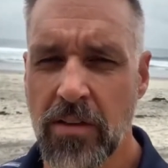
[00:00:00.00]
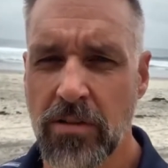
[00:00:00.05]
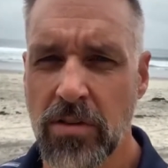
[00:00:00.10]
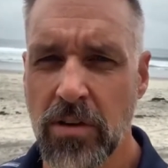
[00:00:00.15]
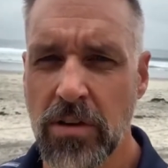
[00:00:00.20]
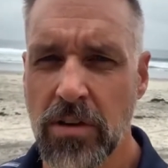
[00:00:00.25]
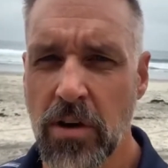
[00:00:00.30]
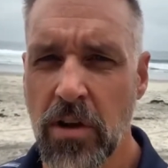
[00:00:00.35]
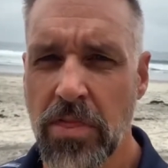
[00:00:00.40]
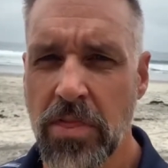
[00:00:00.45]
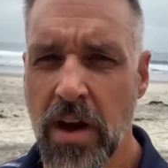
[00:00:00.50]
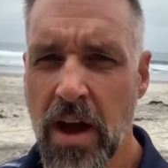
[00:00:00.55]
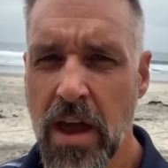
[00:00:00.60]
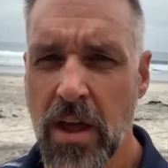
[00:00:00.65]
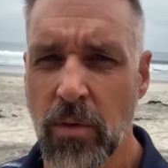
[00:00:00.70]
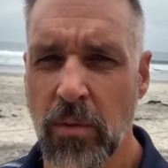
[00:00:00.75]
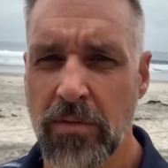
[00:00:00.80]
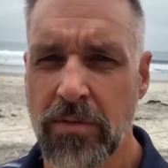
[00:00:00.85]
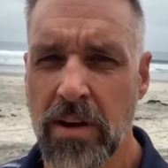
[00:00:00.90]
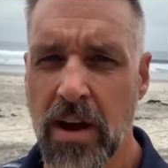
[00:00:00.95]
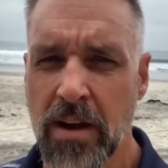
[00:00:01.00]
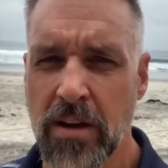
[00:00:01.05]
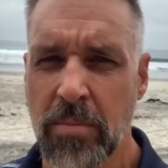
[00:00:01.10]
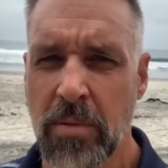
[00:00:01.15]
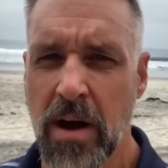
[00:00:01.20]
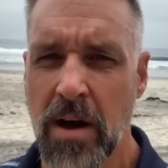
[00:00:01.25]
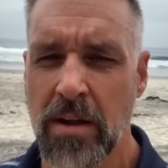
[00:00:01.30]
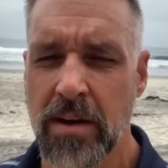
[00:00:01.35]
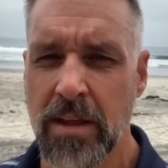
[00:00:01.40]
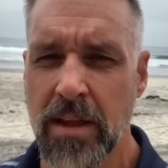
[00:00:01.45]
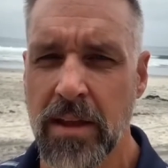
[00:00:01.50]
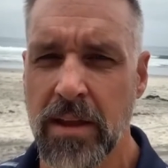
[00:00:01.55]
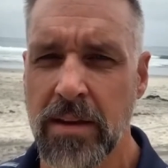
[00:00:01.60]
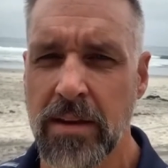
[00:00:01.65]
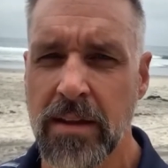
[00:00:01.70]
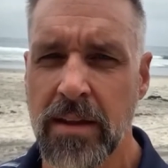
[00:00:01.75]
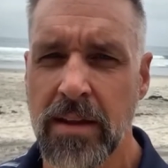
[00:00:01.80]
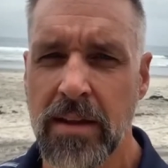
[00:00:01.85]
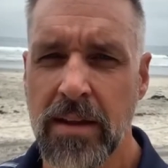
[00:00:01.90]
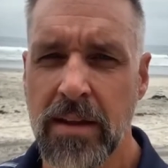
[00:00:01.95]
So glutathione we've talked about in,
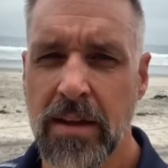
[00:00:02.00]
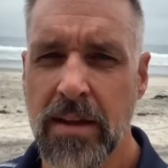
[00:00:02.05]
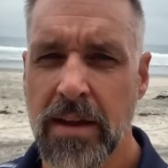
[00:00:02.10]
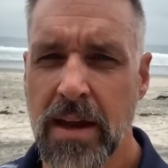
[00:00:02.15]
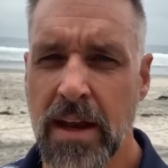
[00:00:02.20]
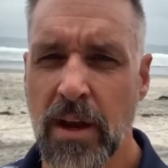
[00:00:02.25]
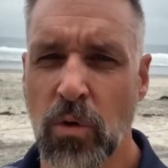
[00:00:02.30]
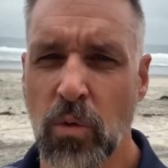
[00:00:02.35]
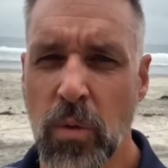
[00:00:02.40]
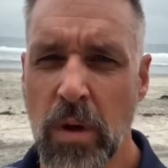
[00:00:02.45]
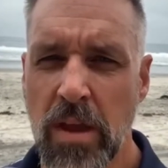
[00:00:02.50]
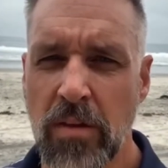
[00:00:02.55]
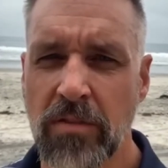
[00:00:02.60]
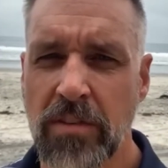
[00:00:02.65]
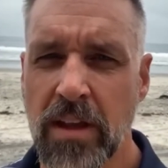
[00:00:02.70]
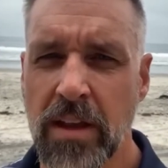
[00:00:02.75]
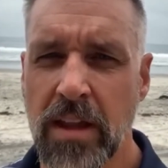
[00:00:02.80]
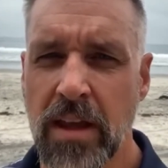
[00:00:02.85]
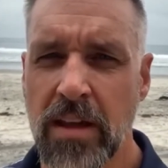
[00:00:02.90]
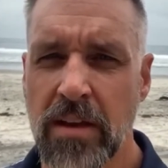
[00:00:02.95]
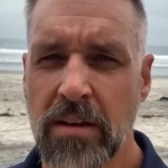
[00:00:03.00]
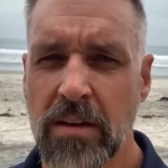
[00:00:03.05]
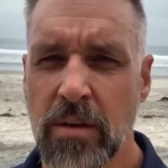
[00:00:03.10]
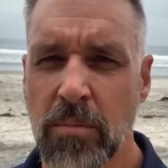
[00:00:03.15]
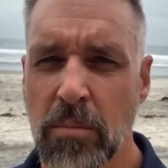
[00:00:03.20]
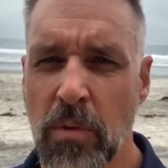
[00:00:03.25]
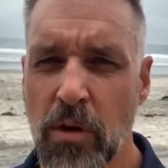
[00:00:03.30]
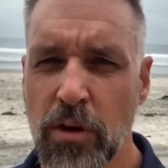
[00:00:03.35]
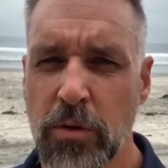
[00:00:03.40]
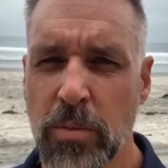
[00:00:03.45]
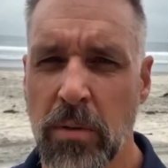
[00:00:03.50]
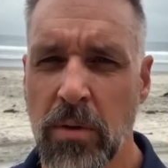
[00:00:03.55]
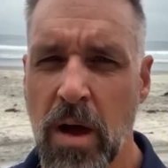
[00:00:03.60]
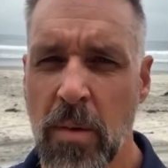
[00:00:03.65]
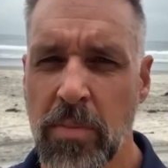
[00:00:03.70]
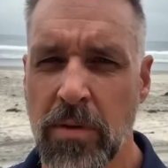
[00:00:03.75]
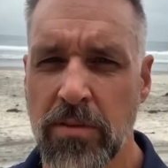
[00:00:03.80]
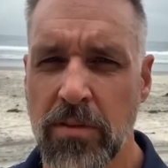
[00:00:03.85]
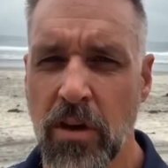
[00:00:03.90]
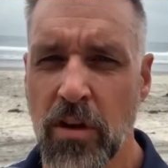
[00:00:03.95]
kind of weaved it in multiple
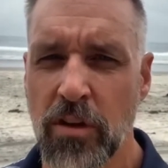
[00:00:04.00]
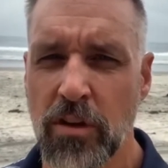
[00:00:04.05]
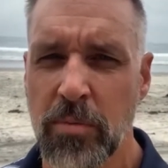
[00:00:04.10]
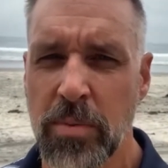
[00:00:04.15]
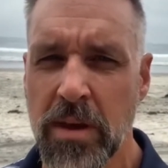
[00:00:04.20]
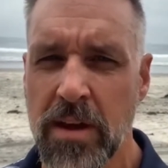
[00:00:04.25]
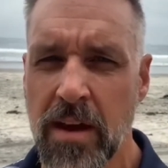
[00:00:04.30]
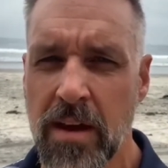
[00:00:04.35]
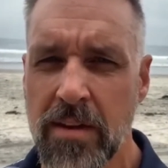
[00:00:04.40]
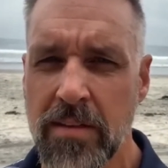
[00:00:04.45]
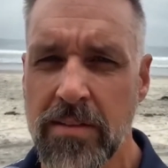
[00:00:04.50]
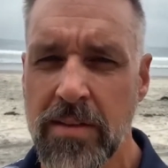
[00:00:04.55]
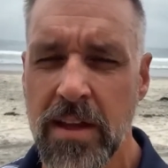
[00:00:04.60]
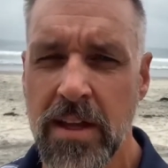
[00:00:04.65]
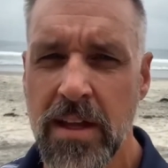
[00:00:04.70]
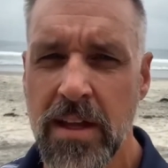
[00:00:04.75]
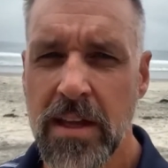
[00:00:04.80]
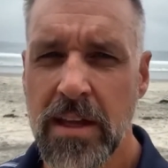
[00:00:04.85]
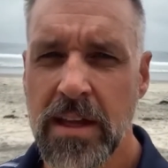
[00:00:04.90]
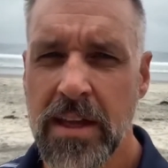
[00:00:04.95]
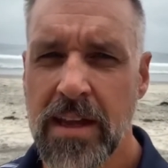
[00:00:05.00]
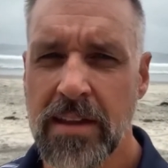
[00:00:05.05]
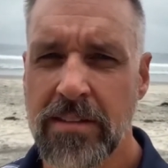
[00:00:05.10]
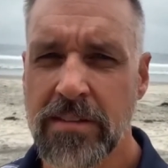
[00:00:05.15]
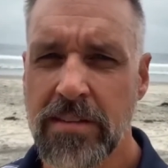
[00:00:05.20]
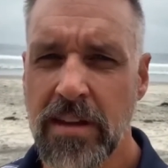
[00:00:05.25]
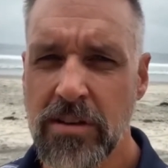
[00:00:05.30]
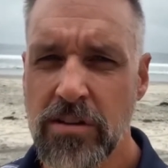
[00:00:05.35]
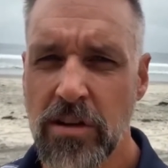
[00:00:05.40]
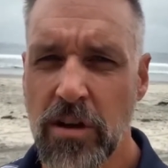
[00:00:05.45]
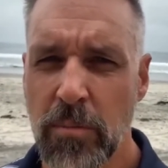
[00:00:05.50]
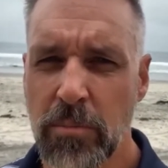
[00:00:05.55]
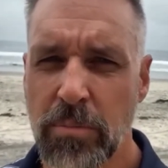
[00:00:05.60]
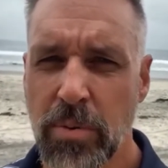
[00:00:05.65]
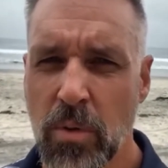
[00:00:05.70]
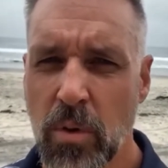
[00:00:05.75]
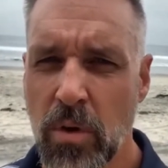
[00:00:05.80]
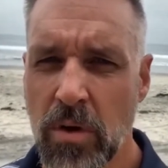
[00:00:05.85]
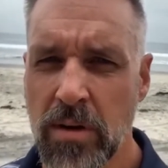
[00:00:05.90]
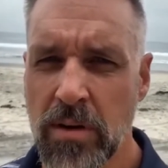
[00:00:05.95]
episodes because it's such an
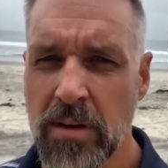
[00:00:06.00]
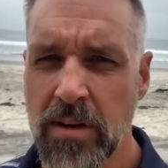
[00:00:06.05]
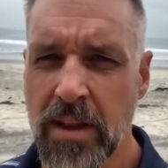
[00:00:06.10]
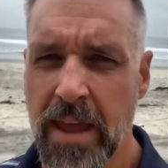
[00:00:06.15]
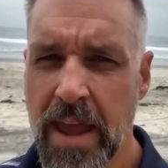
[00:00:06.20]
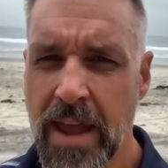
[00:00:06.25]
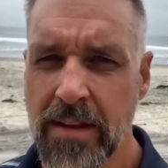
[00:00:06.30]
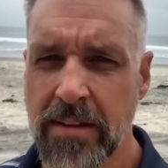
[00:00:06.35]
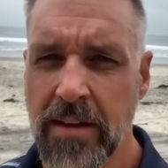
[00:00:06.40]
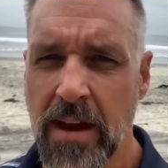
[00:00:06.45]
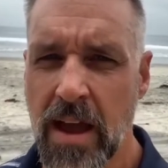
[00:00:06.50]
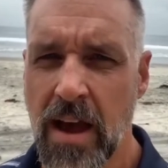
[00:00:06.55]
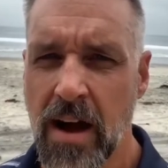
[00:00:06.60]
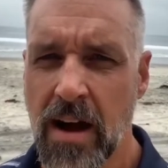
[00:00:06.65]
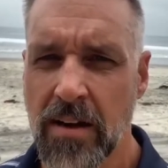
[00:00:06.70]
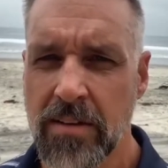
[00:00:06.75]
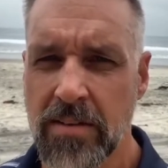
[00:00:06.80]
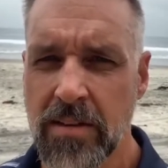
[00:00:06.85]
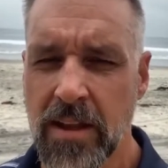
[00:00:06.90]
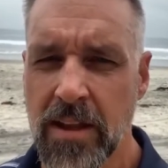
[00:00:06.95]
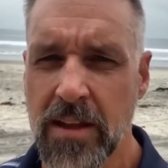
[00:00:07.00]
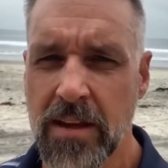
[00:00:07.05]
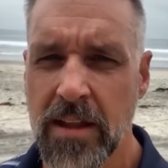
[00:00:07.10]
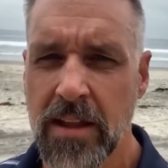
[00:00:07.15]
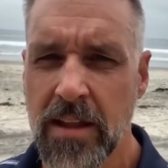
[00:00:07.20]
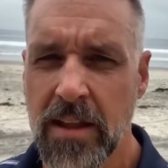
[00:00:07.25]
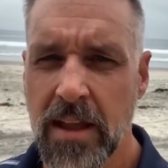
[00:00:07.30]
important antioxidant.